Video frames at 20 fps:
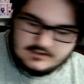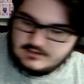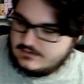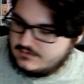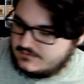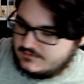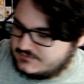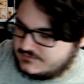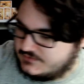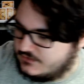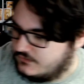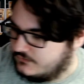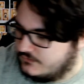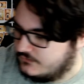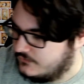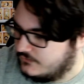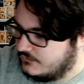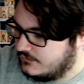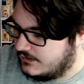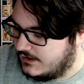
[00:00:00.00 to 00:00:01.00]
So
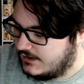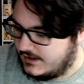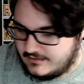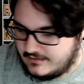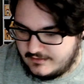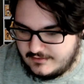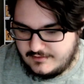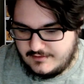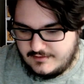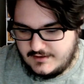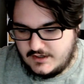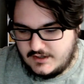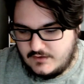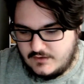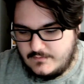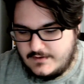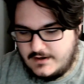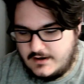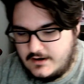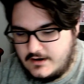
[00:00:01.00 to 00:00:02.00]
I think
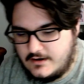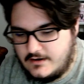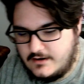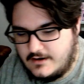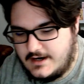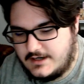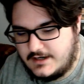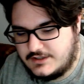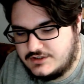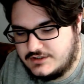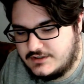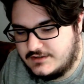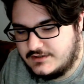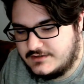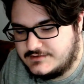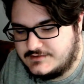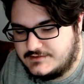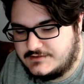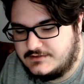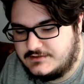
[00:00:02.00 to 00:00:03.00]
we are actually going to
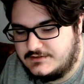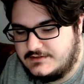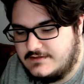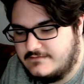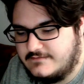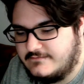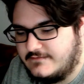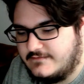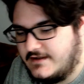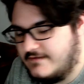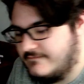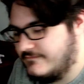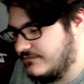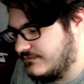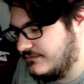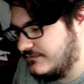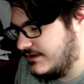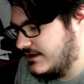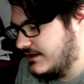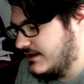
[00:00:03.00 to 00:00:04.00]
sleeve that
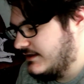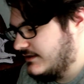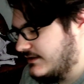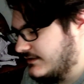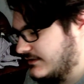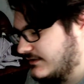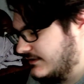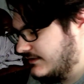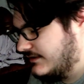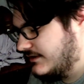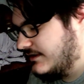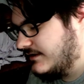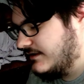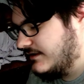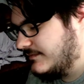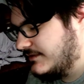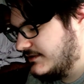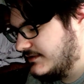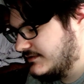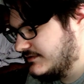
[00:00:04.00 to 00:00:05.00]
Volcanion there
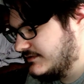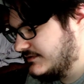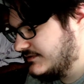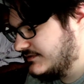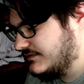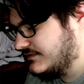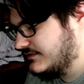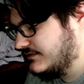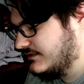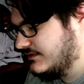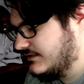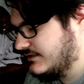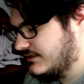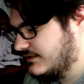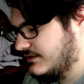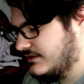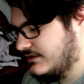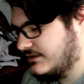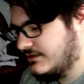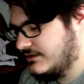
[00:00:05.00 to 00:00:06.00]
because,
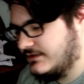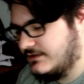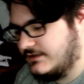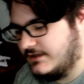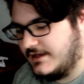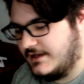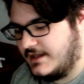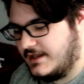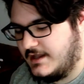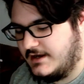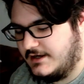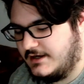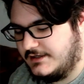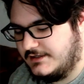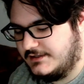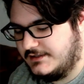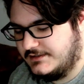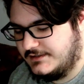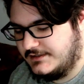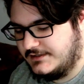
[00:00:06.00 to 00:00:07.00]
again, it,
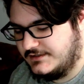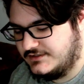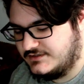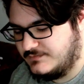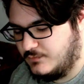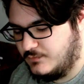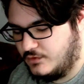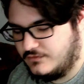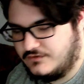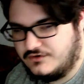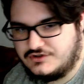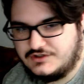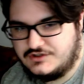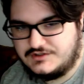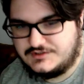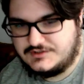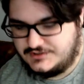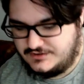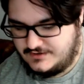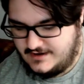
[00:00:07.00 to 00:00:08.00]
it is more than
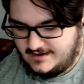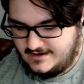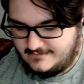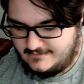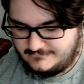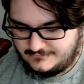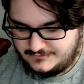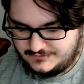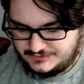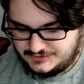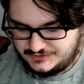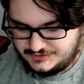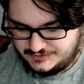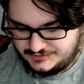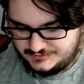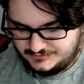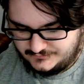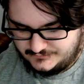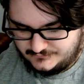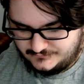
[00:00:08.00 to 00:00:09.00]
just your average
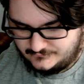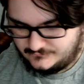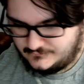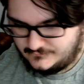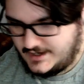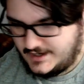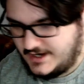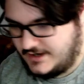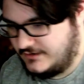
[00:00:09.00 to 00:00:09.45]
rare